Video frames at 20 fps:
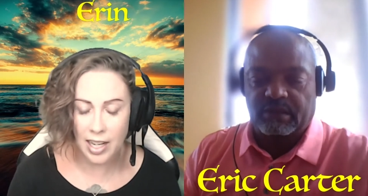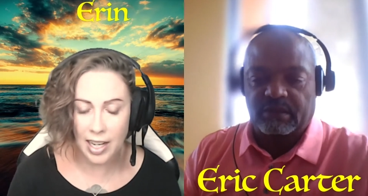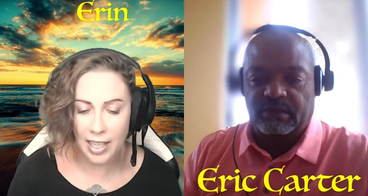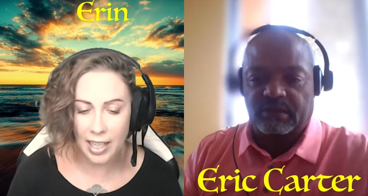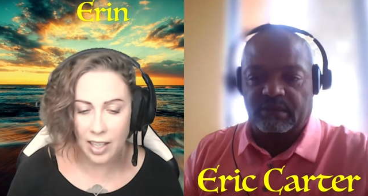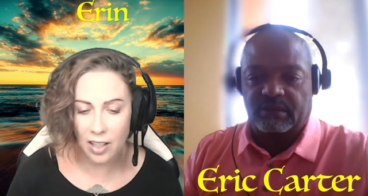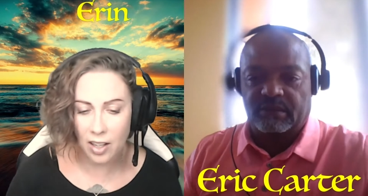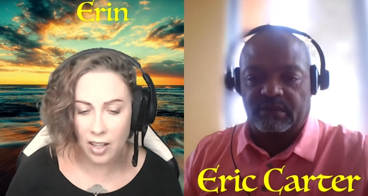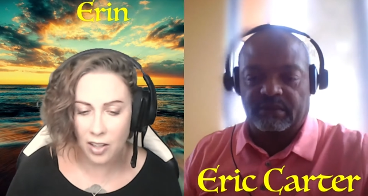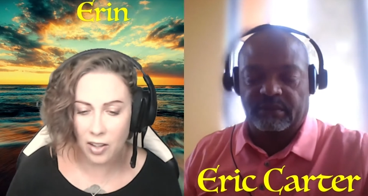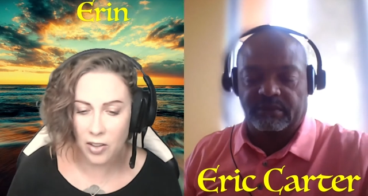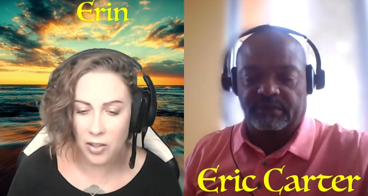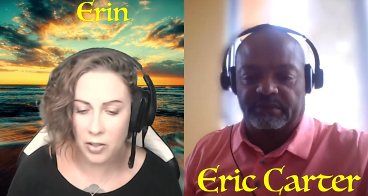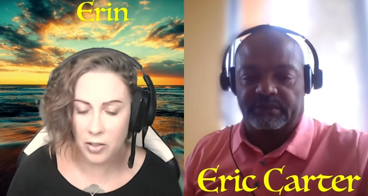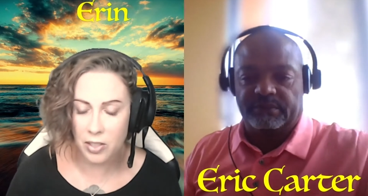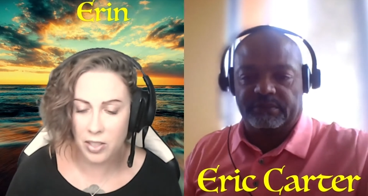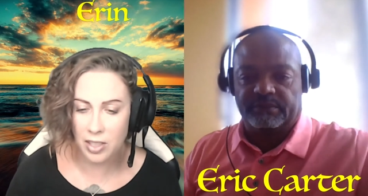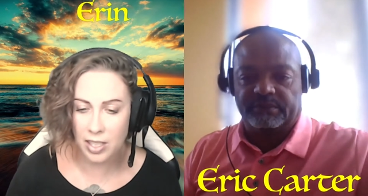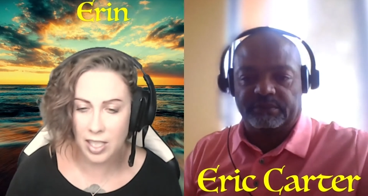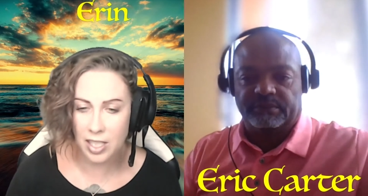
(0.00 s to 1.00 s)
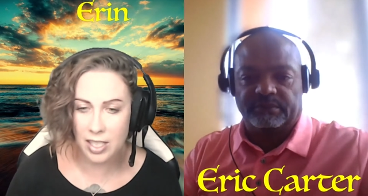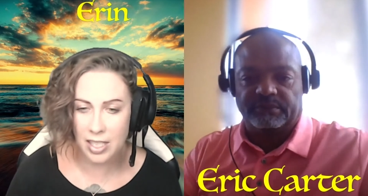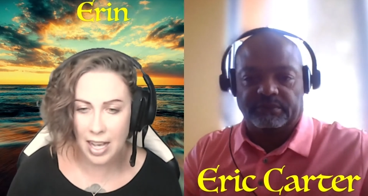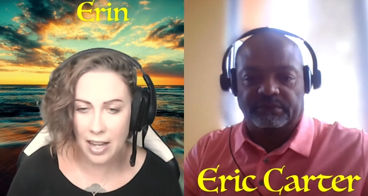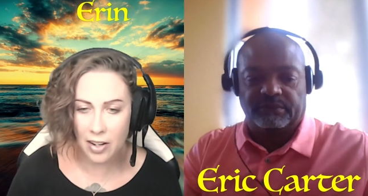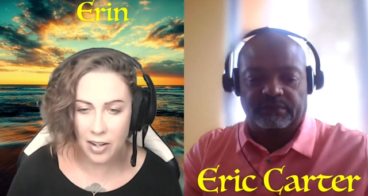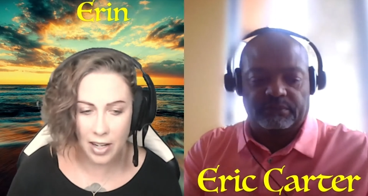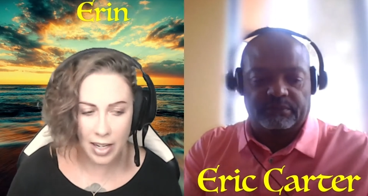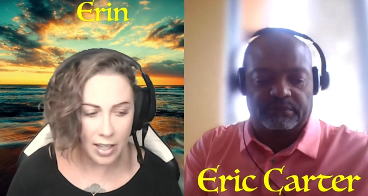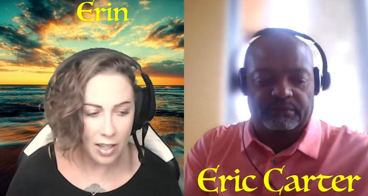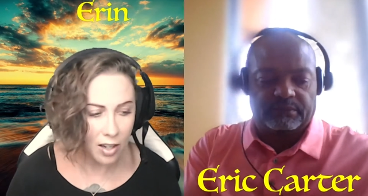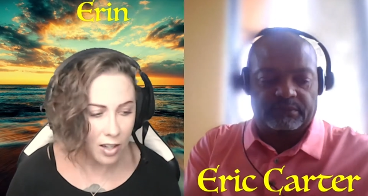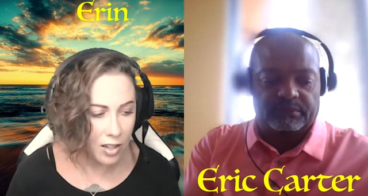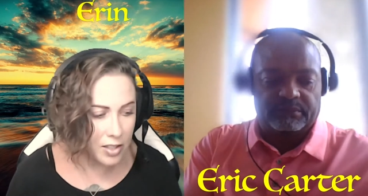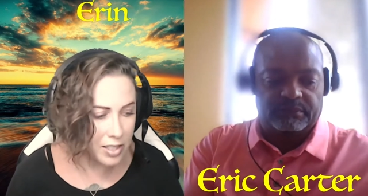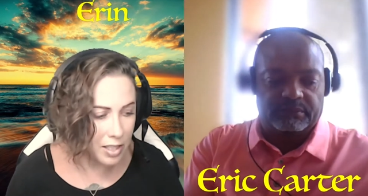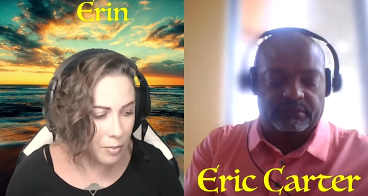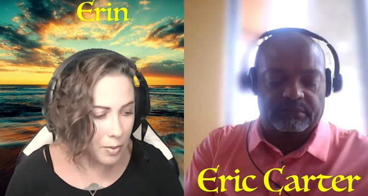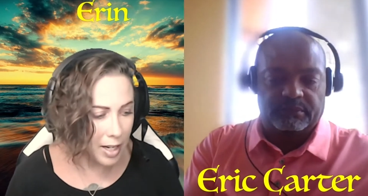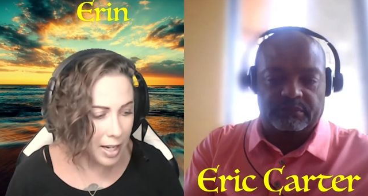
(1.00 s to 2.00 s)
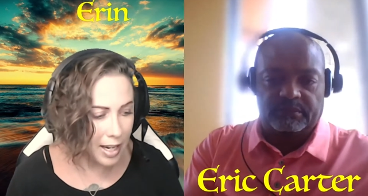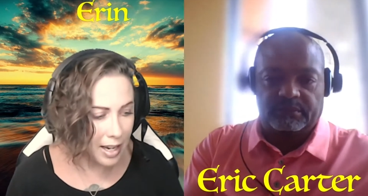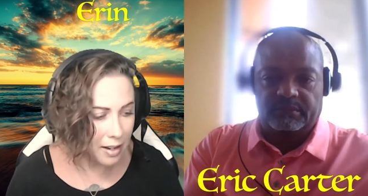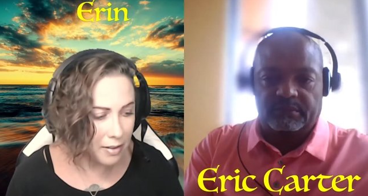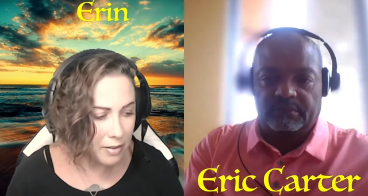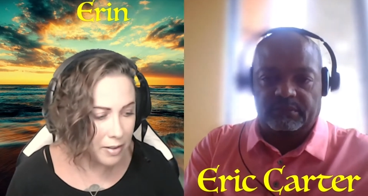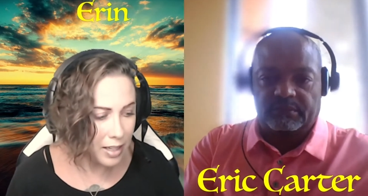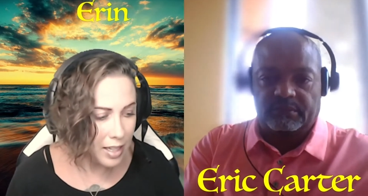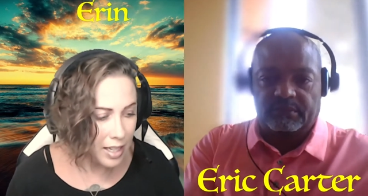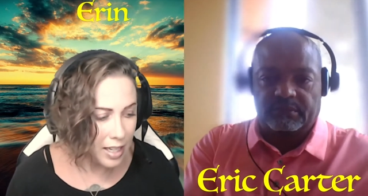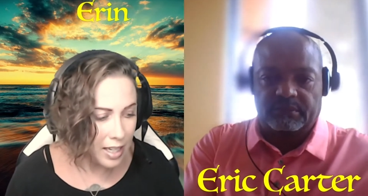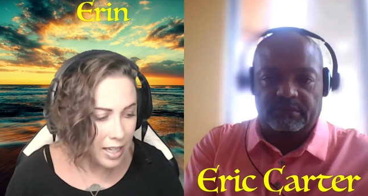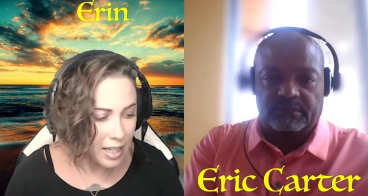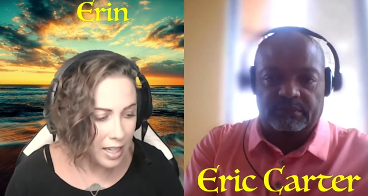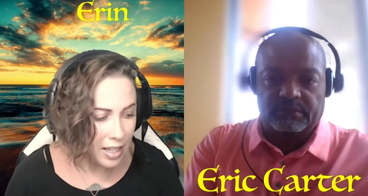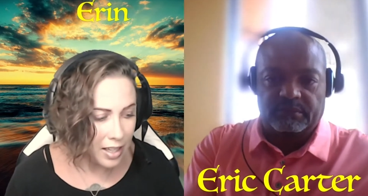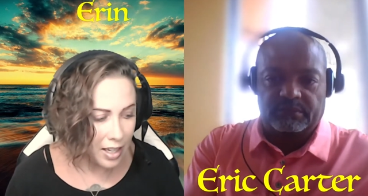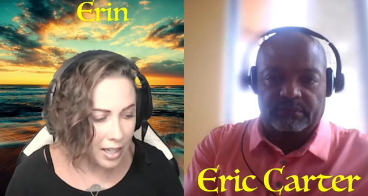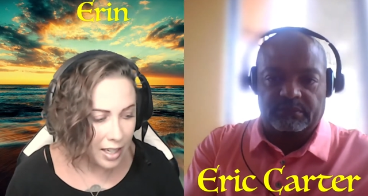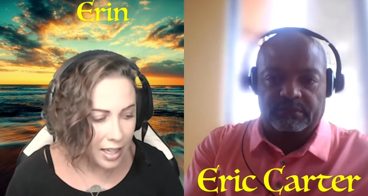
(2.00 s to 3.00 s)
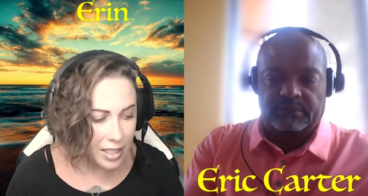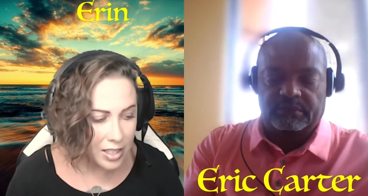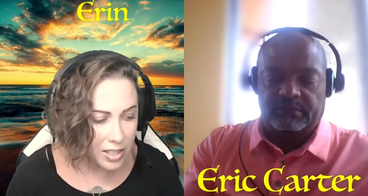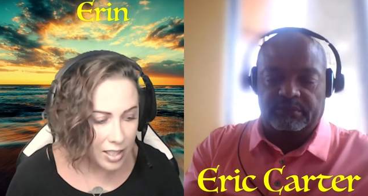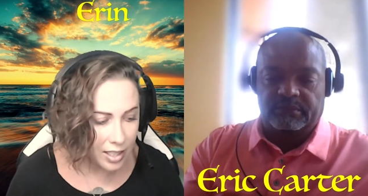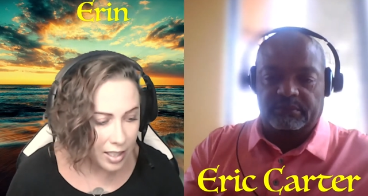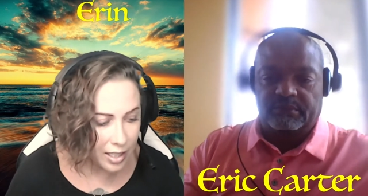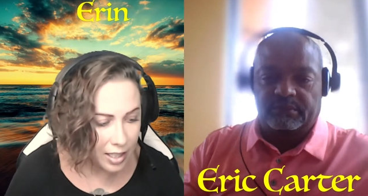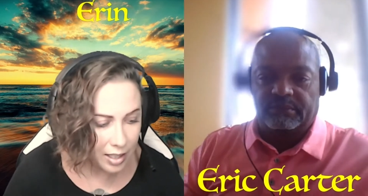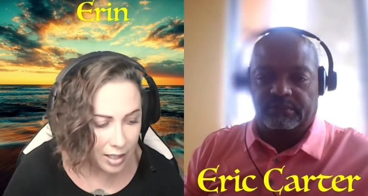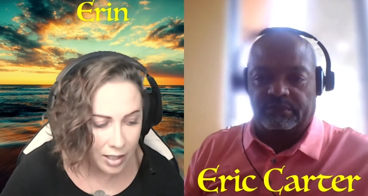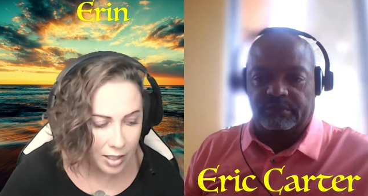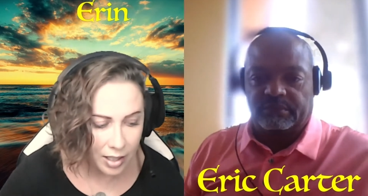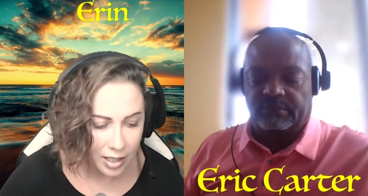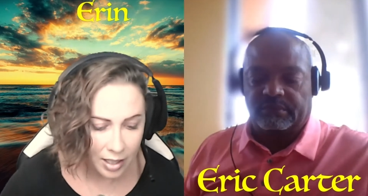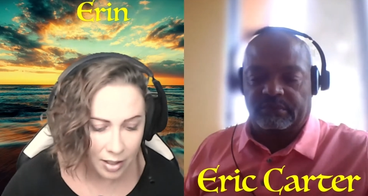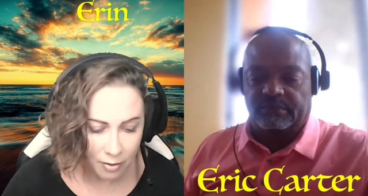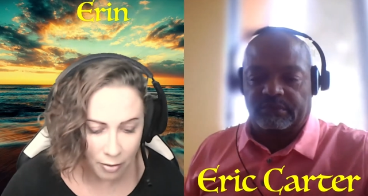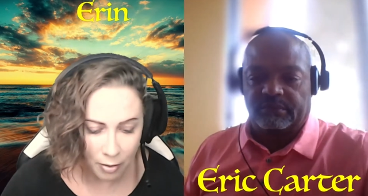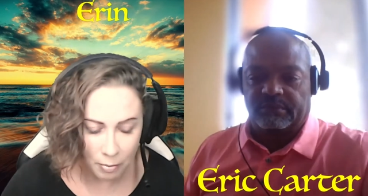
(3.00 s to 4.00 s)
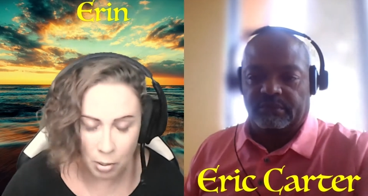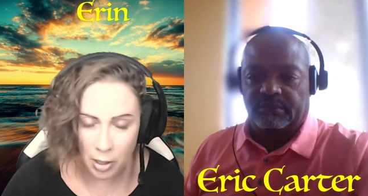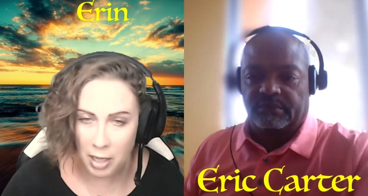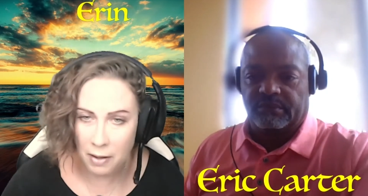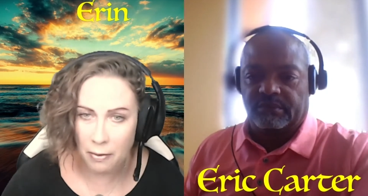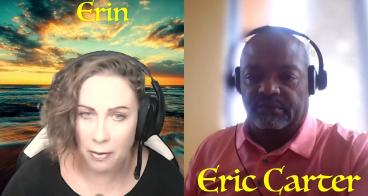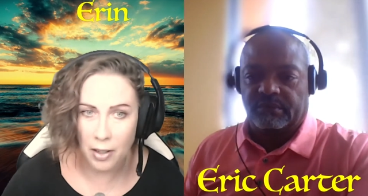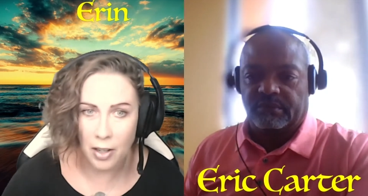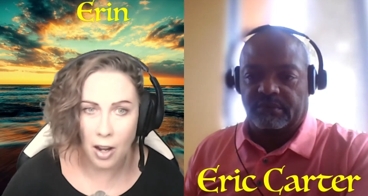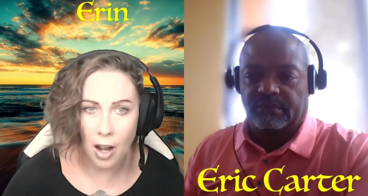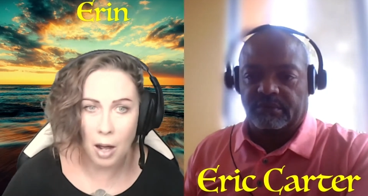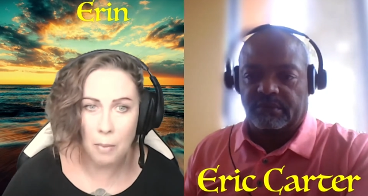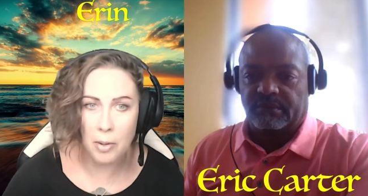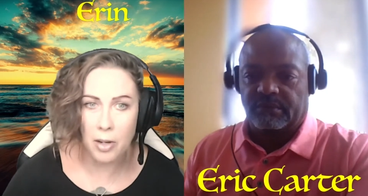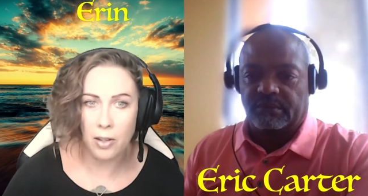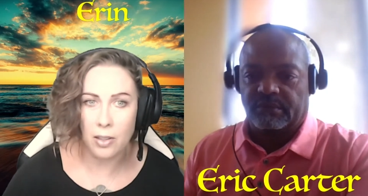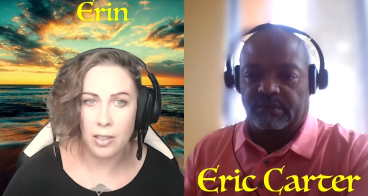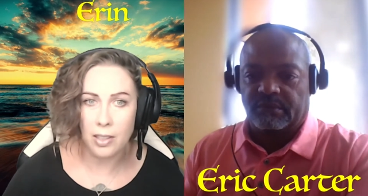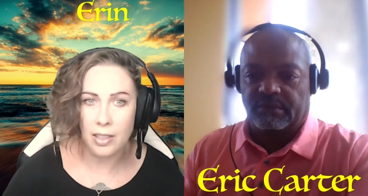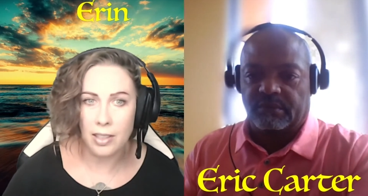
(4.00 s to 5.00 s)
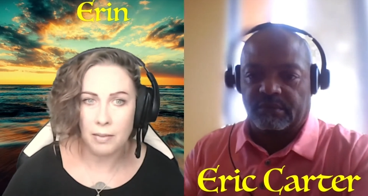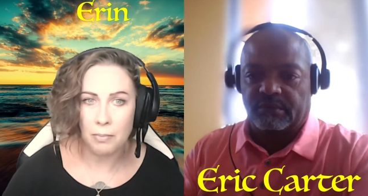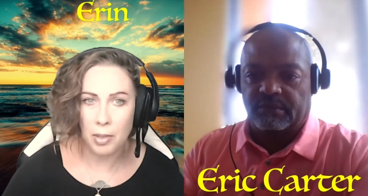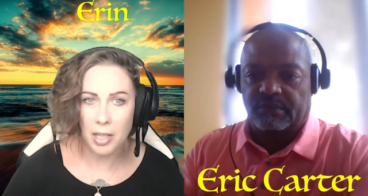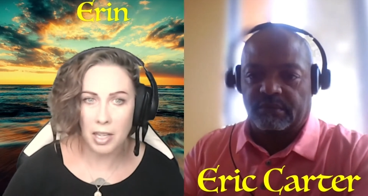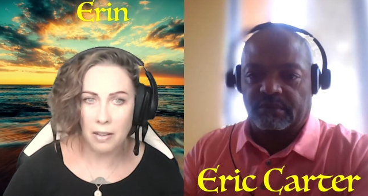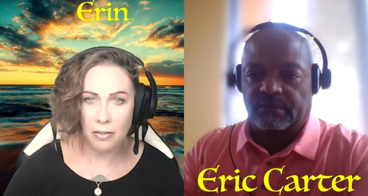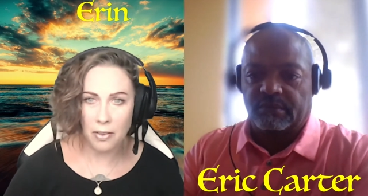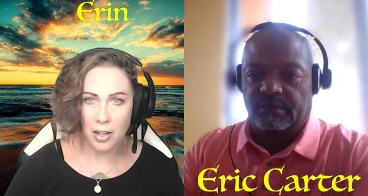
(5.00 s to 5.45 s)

Speaker 1: and I get on all those these Saturday calls that we have, it's uh pretty phenomenal. Pretty